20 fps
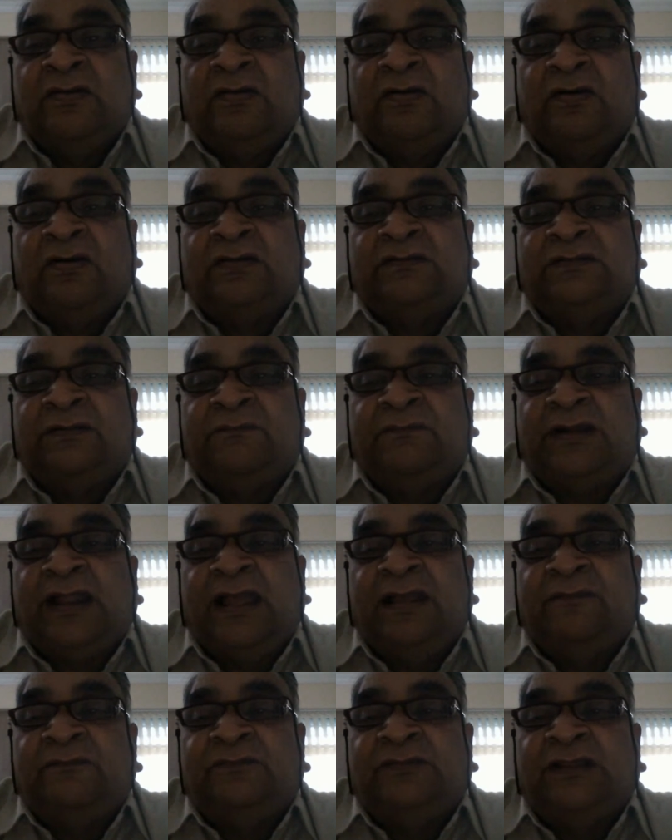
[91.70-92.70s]
or
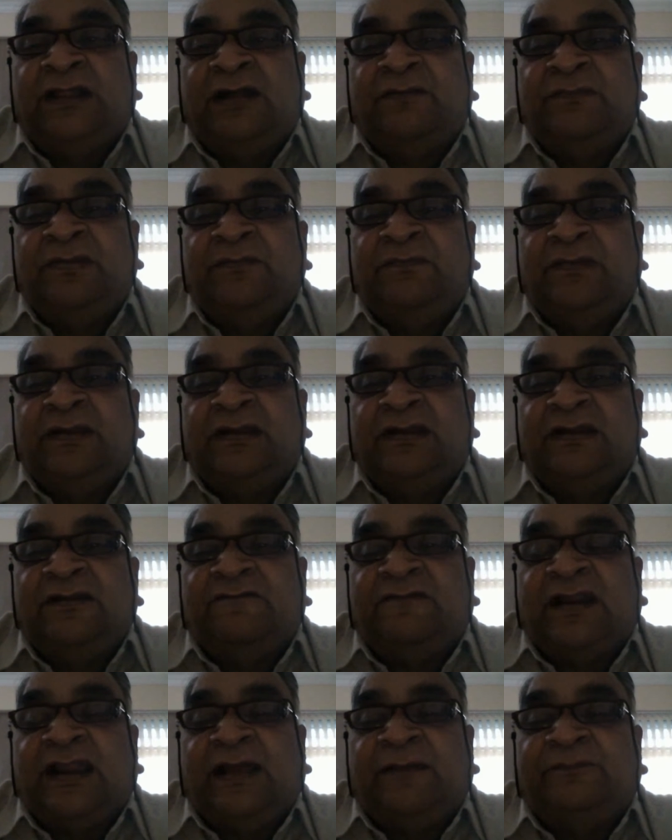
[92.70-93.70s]
sometimes the amoebic
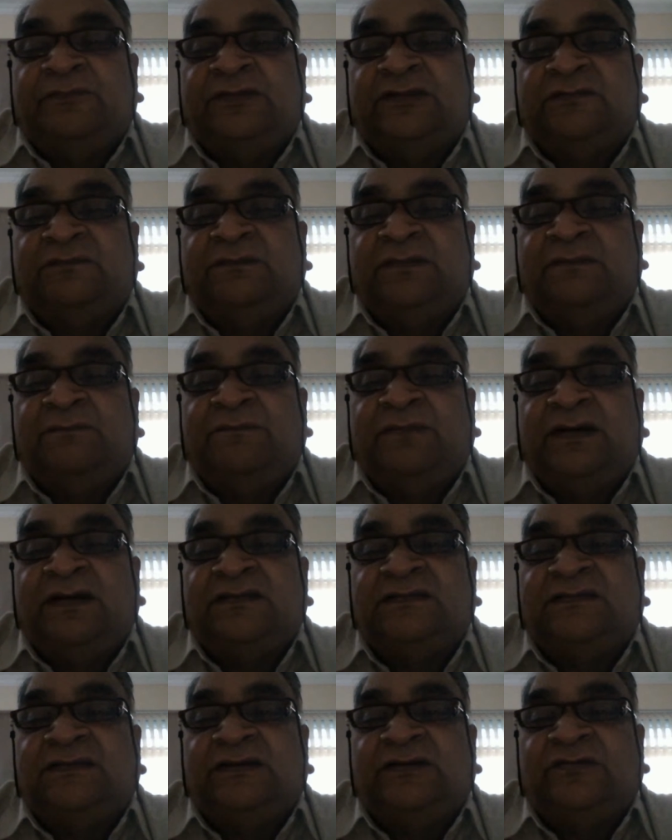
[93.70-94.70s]
liver abscess may
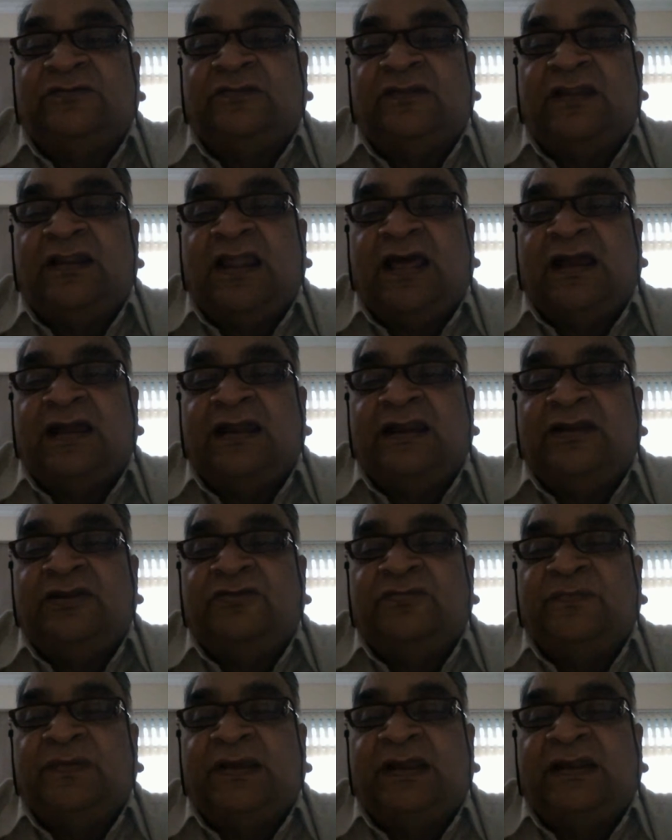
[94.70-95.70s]
burst into the lung and
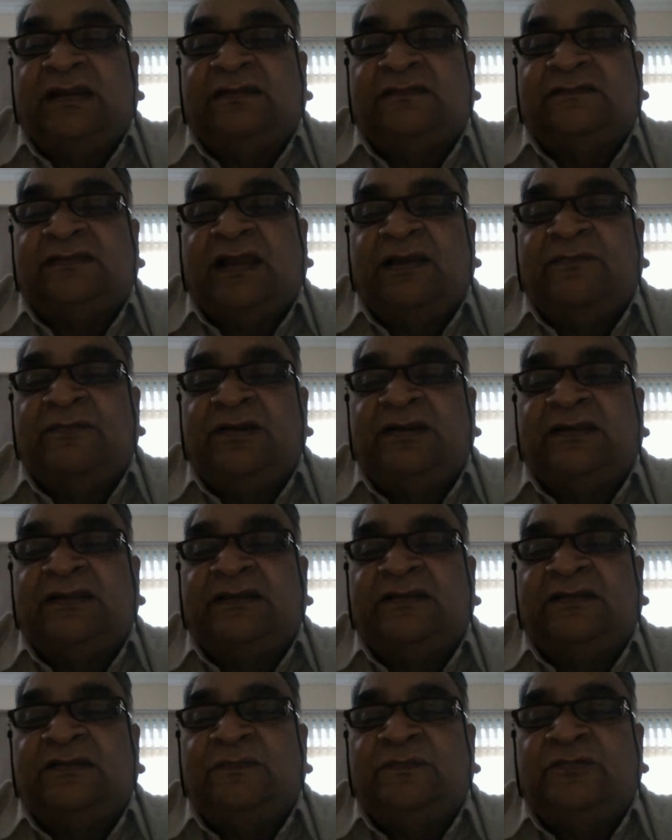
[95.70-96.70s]
you may get a
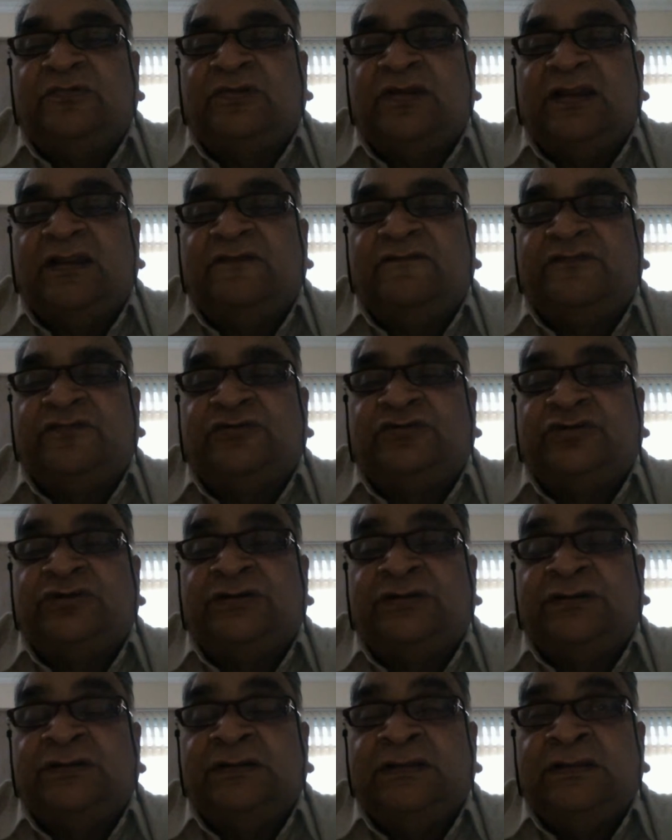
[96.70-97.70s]
simultaneous pleural
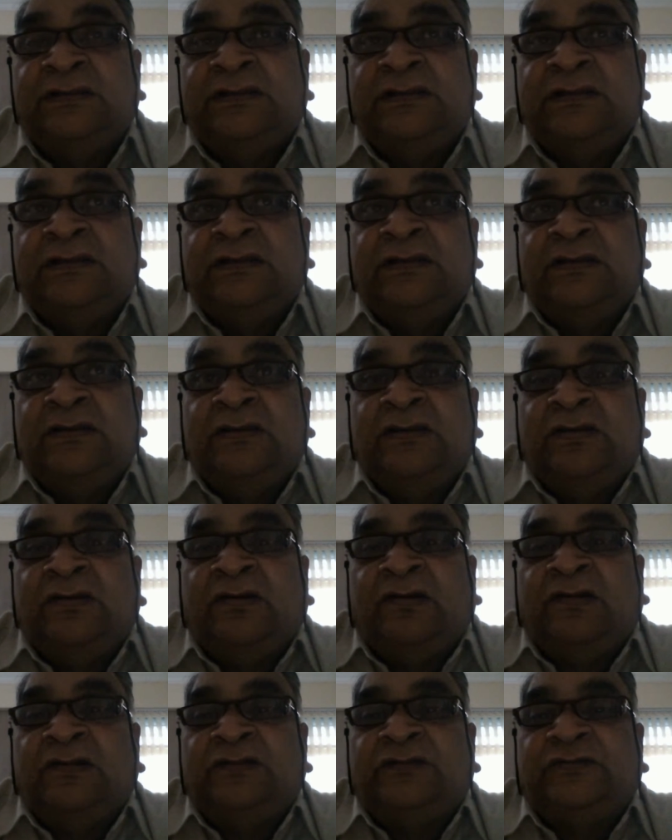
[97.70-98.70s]
effusion.
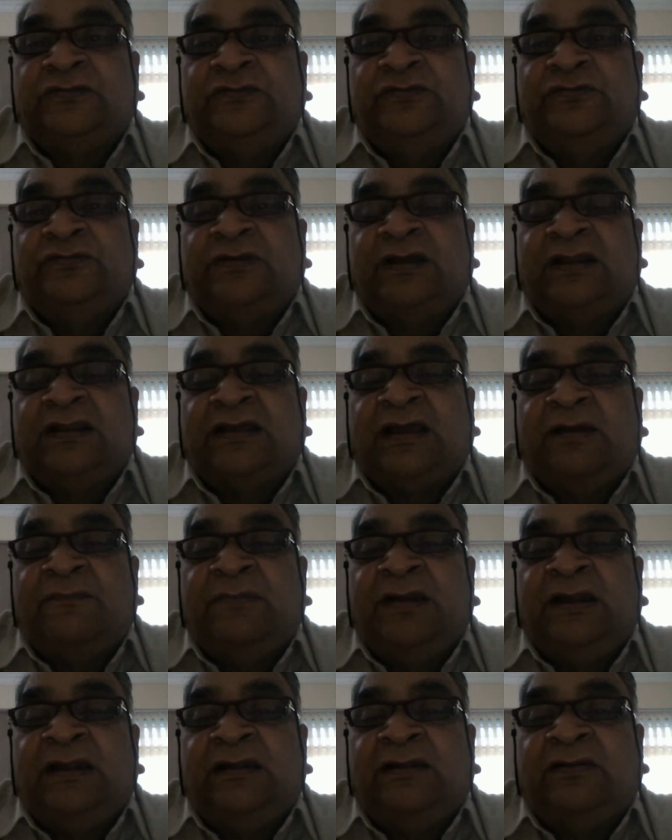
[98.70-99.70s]
Also, you can
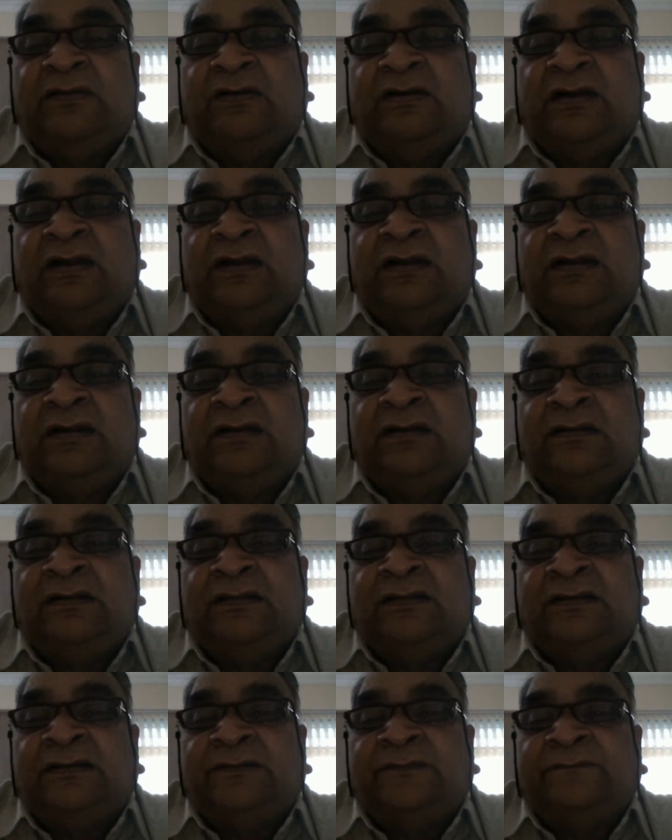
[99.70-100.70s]
comment on
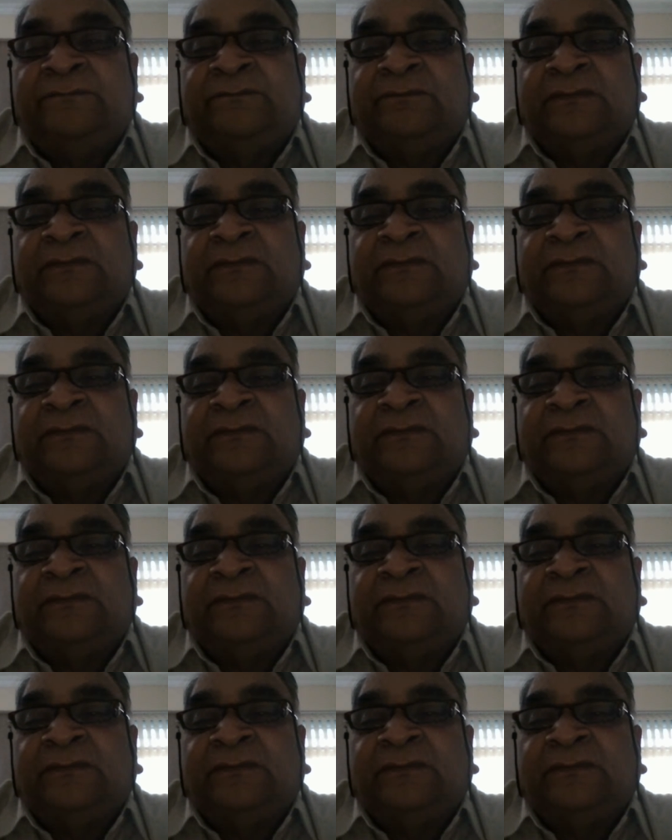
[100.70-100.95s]
the